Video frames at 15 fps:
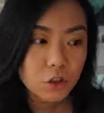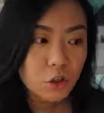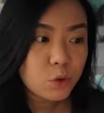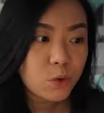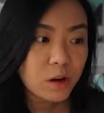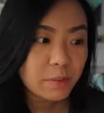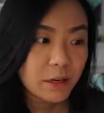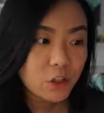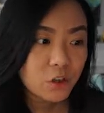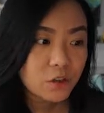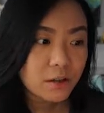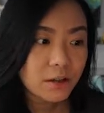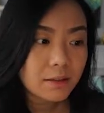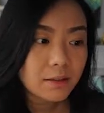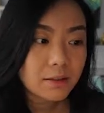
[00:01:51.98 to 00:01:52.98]
So you want to make sure
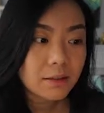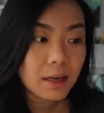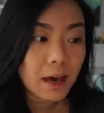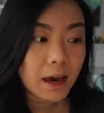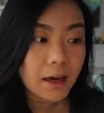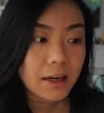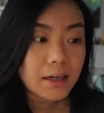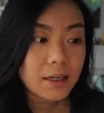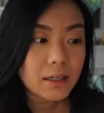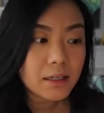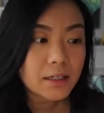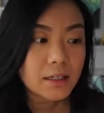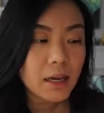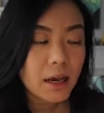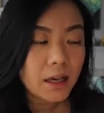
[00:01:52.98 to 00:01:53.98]
that that
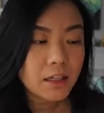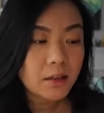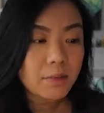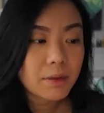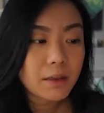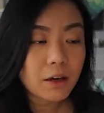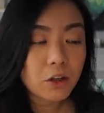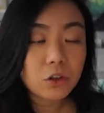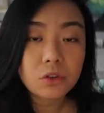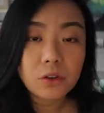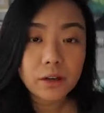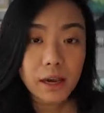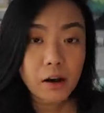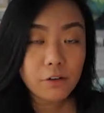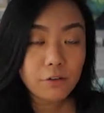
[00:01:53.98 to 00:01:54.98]
is something that you
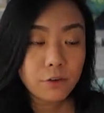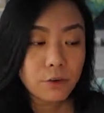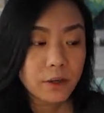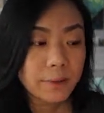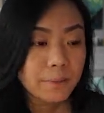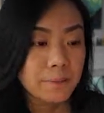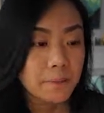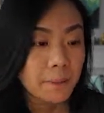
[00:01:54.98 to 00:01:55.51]
look out for.